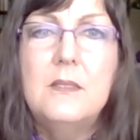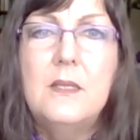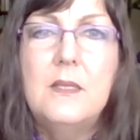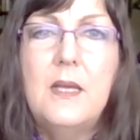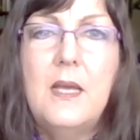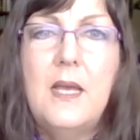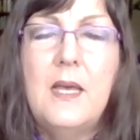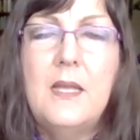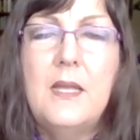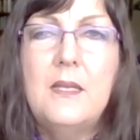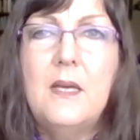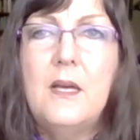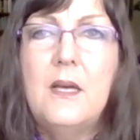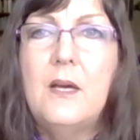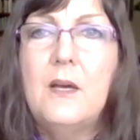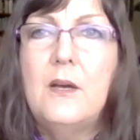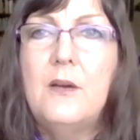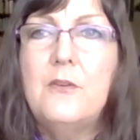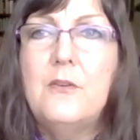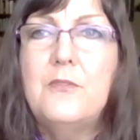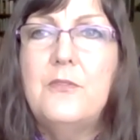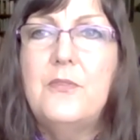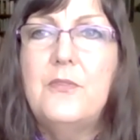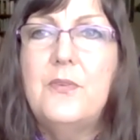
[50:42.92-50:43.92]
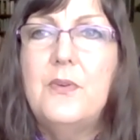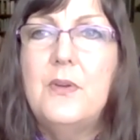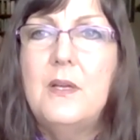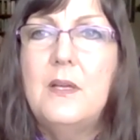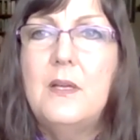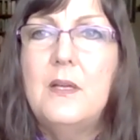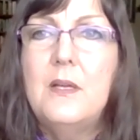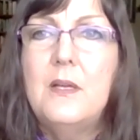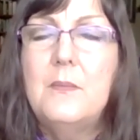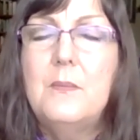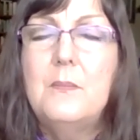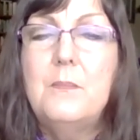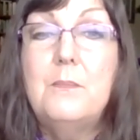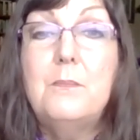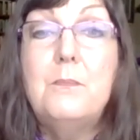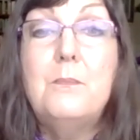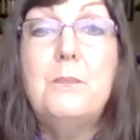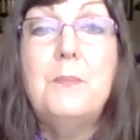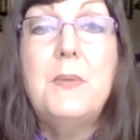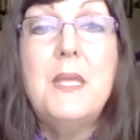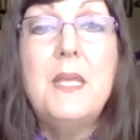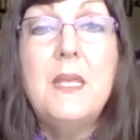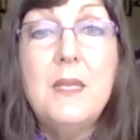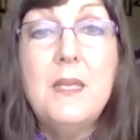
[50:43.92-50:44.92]
and of
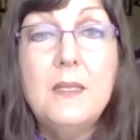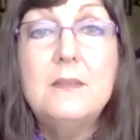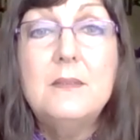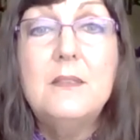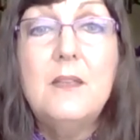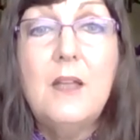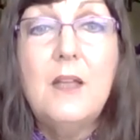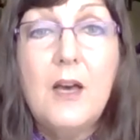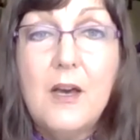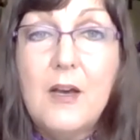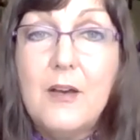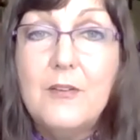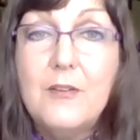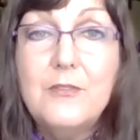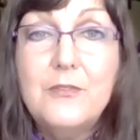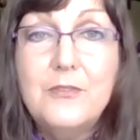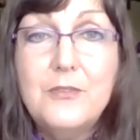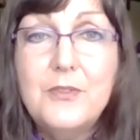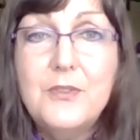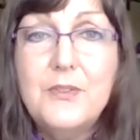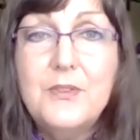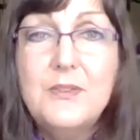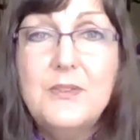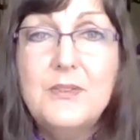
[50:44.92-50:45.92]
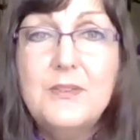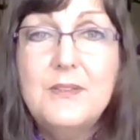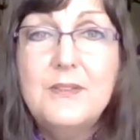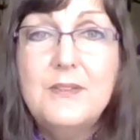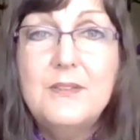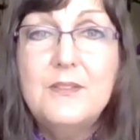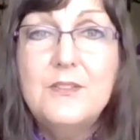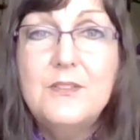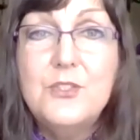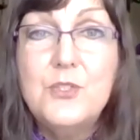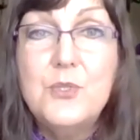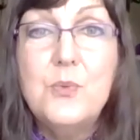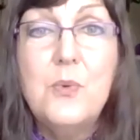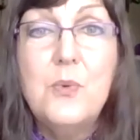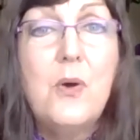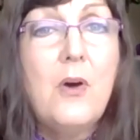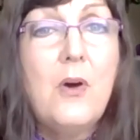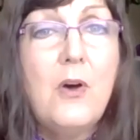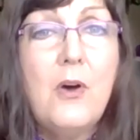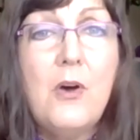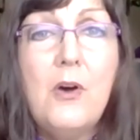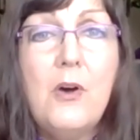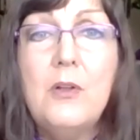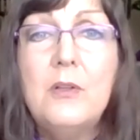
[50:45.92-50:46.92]
being love to
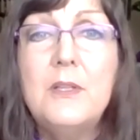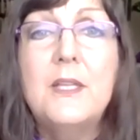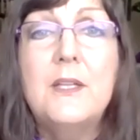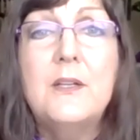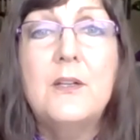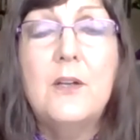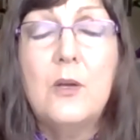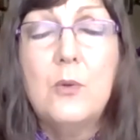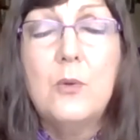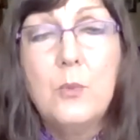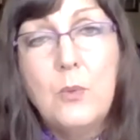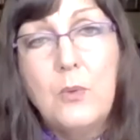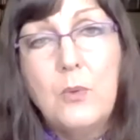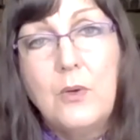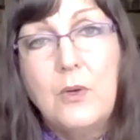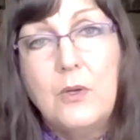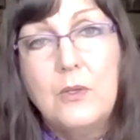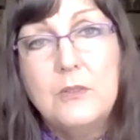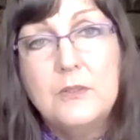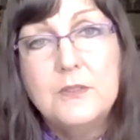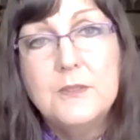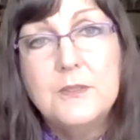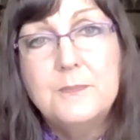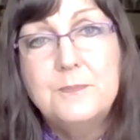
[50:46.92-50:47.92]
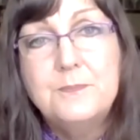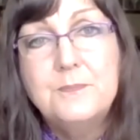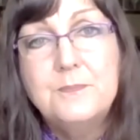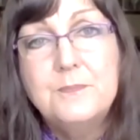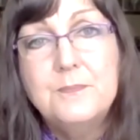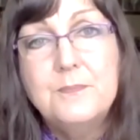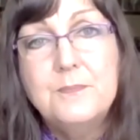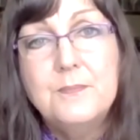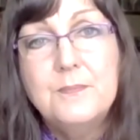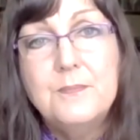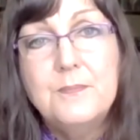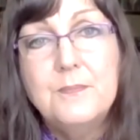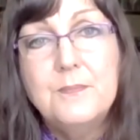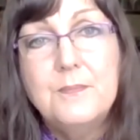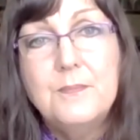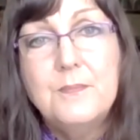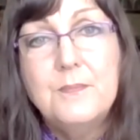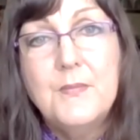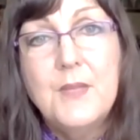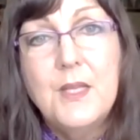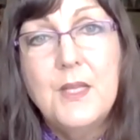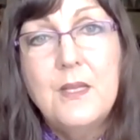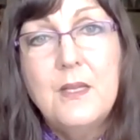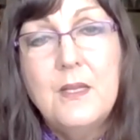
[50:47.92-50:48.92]
all in our world.
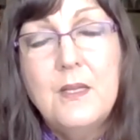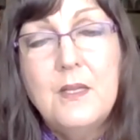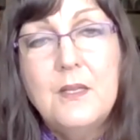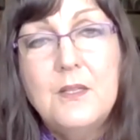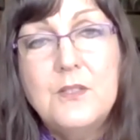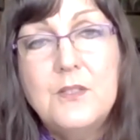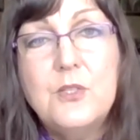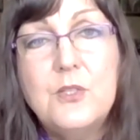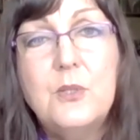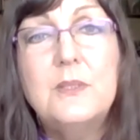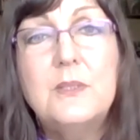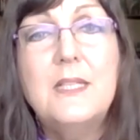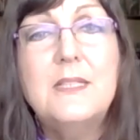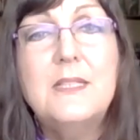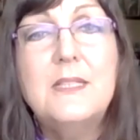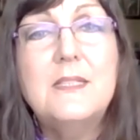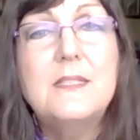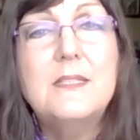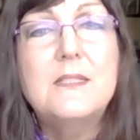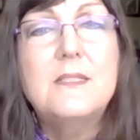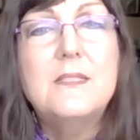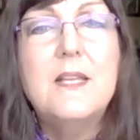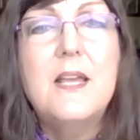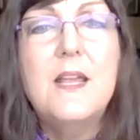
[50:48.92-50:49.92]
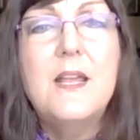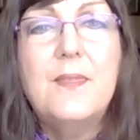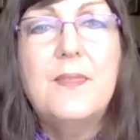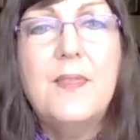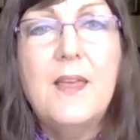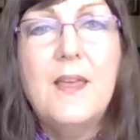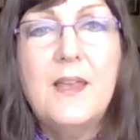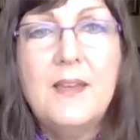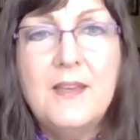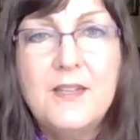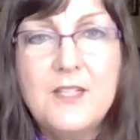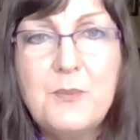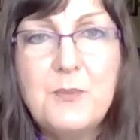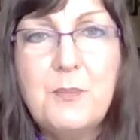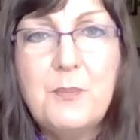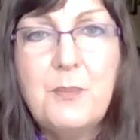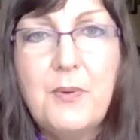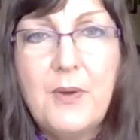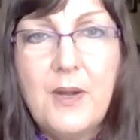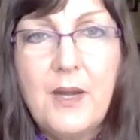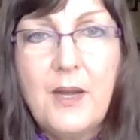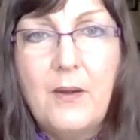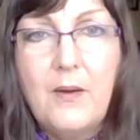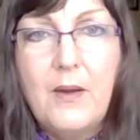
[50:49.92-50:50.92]
So let's take that into prayer
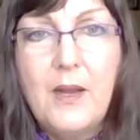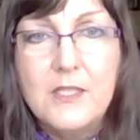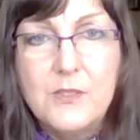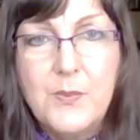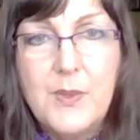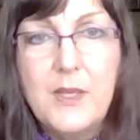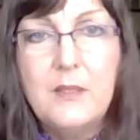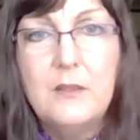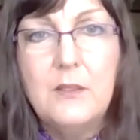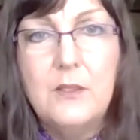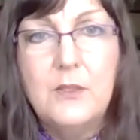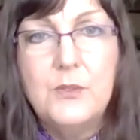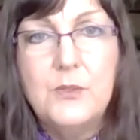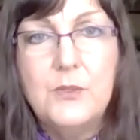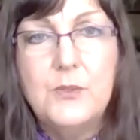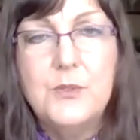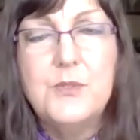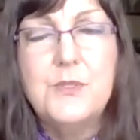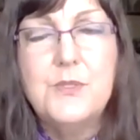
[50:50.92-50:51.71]
as we close.